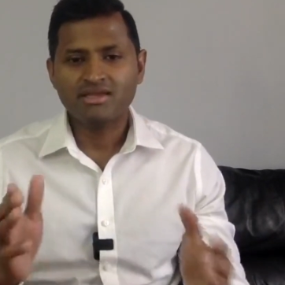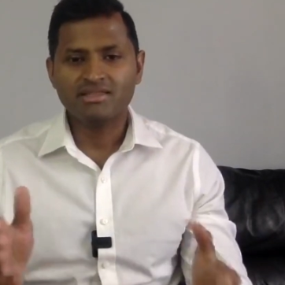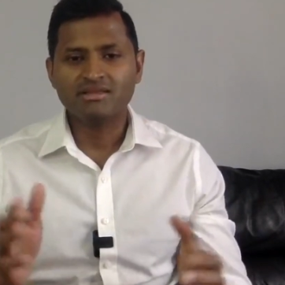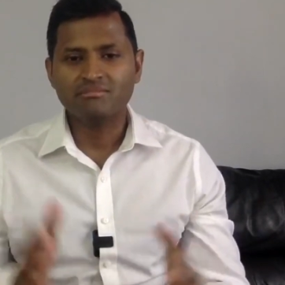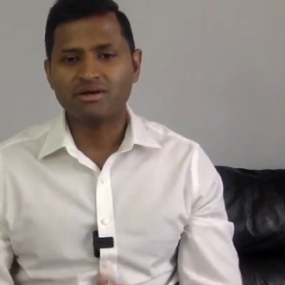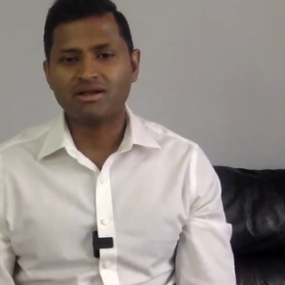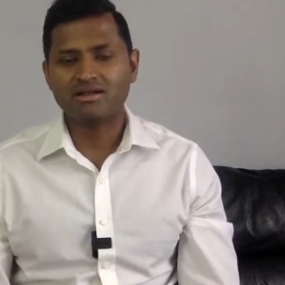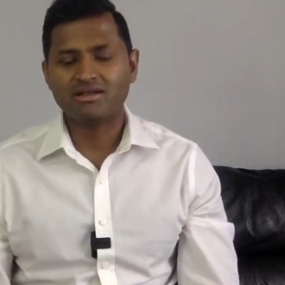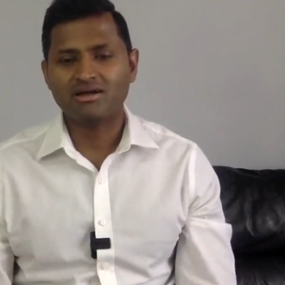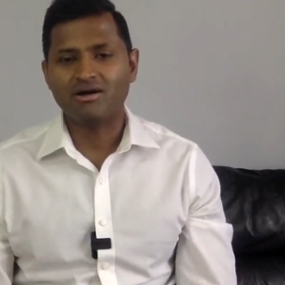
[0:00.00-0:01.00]
In the
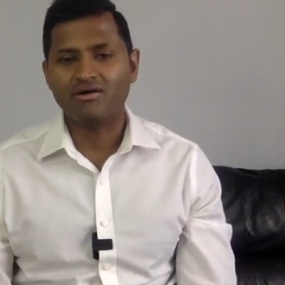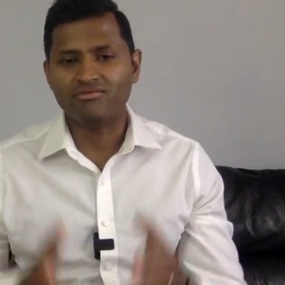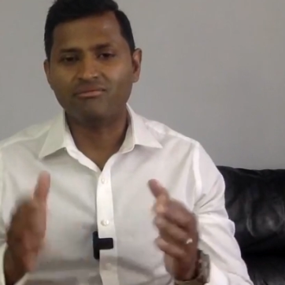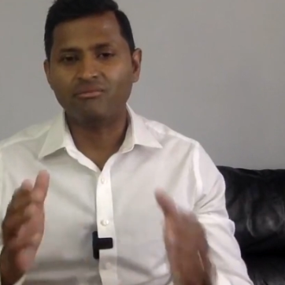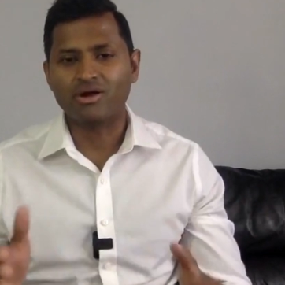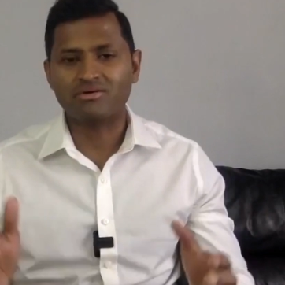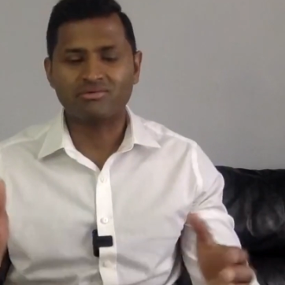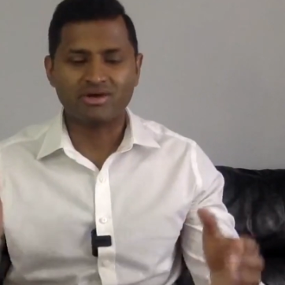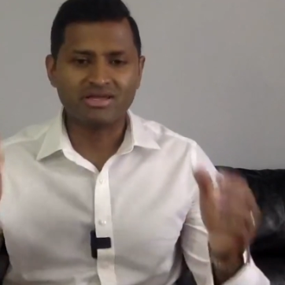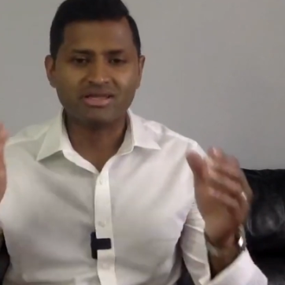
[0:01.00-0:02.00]
middle of
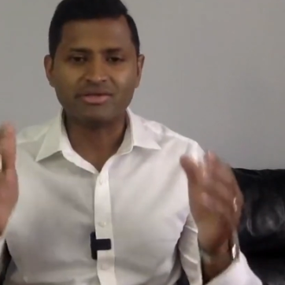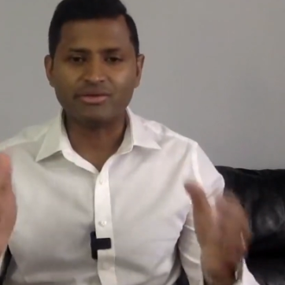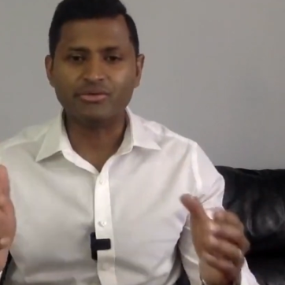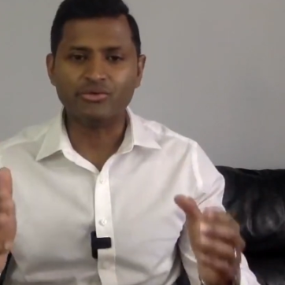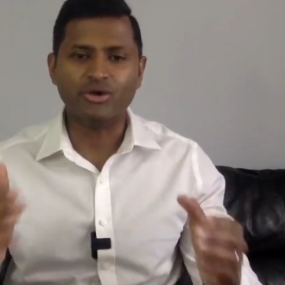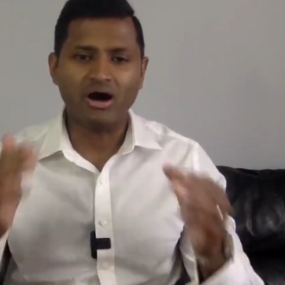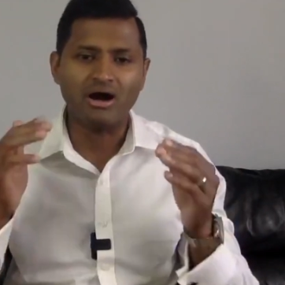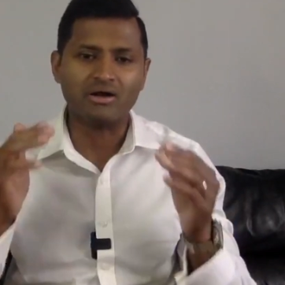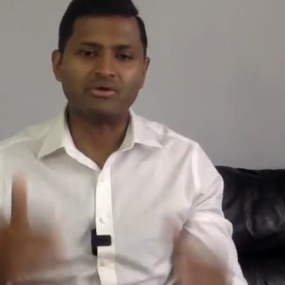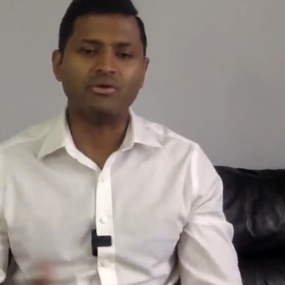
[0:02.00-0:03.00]
whatever you
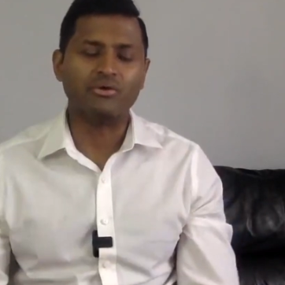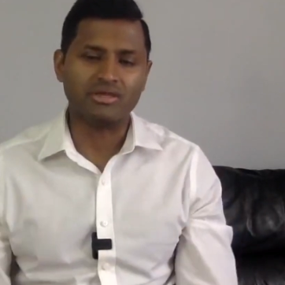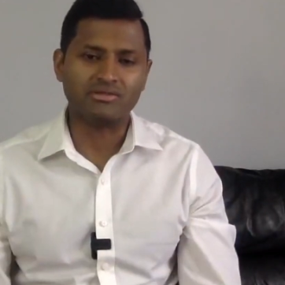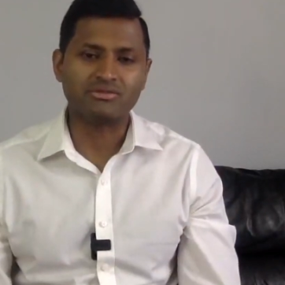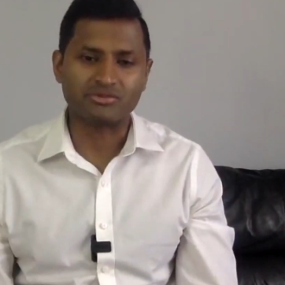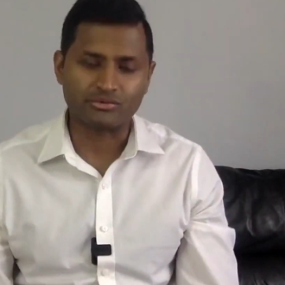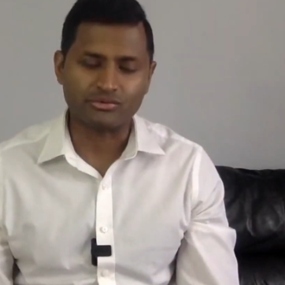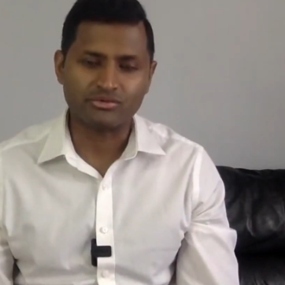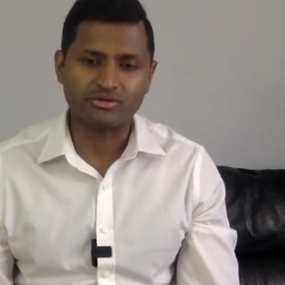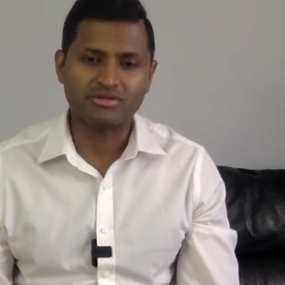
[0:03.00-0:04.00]
are going through,